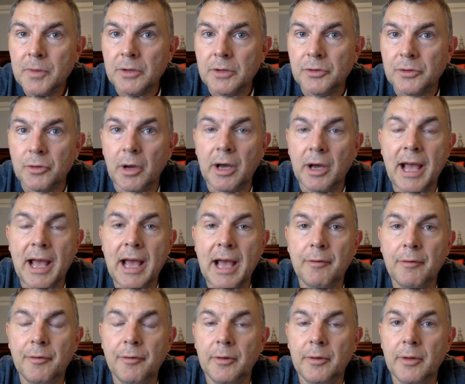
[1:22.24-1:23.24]
so I'll
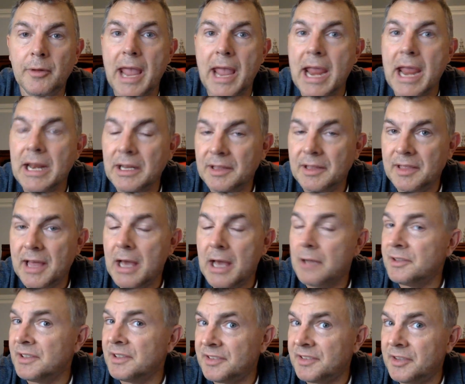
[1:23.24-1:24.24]
have
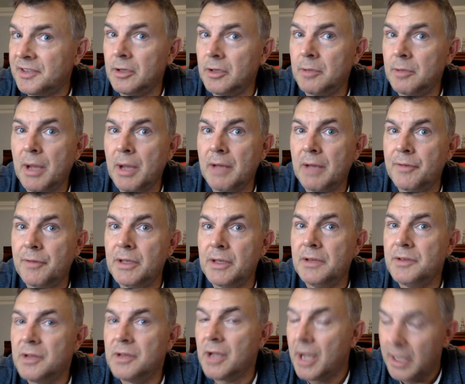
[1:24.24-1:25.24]
80,000 still in my
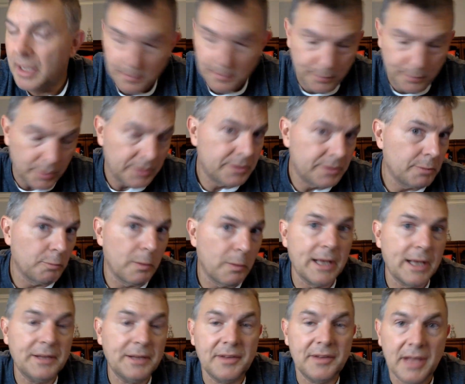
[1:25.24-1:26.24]
VTI and put the
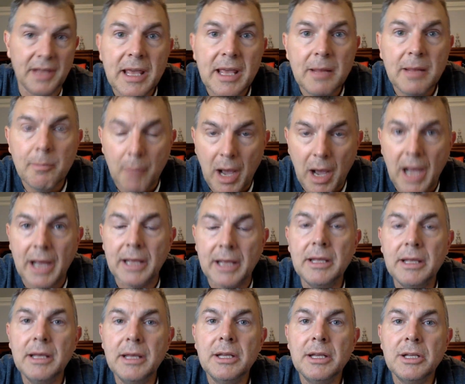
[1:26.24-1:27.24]
rest in
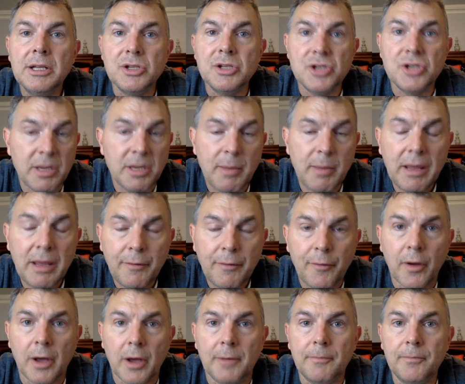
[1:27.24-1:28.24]
my Ginnie Mae
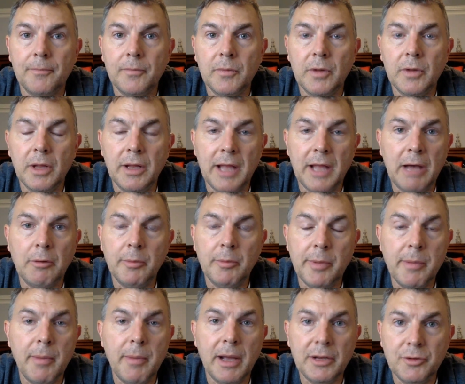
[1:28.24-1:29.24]
fund. Then that will
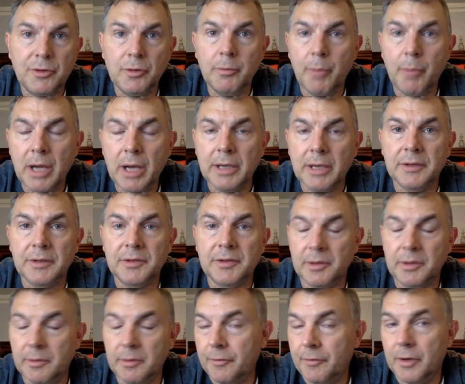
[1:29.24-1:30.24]
be my two buckets.
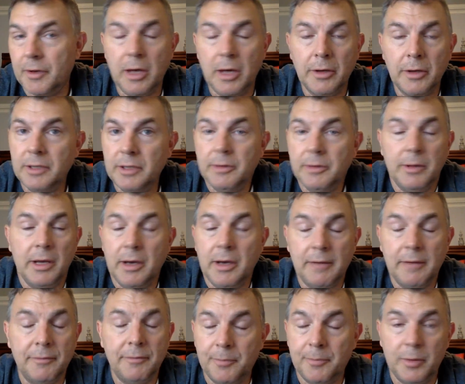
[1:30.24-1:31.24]
And Fidelity, they'll
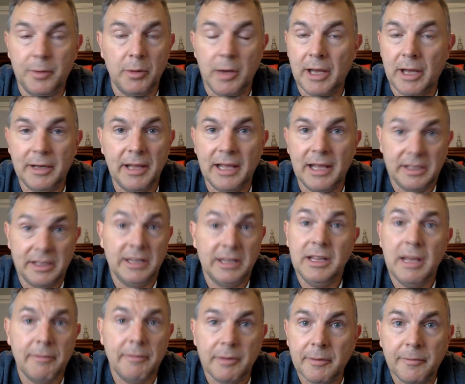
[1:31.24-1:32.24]
have, you know, I, I think
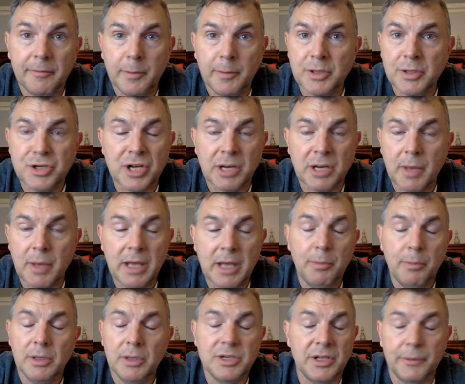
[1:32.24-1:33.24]
they have a Ginnie Mae,
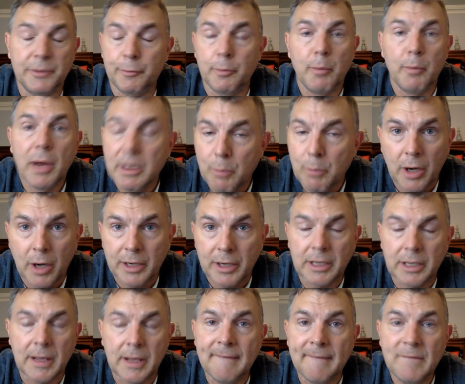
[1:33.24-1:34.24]
but just for money
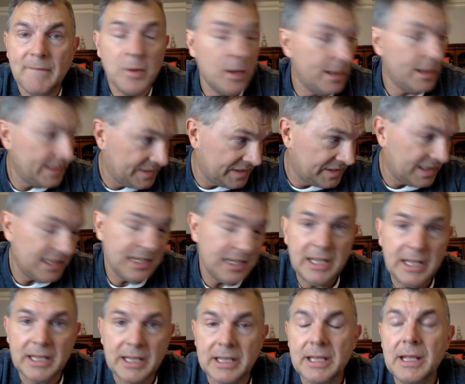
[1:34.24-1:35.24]
market account, not a
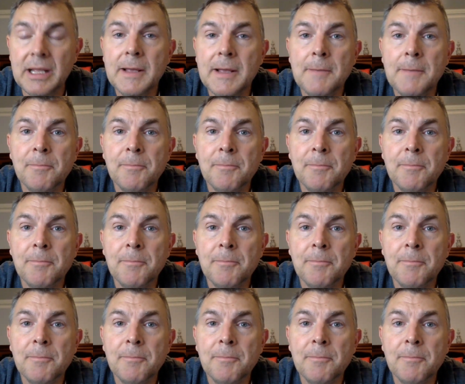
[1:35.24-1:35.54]
CD,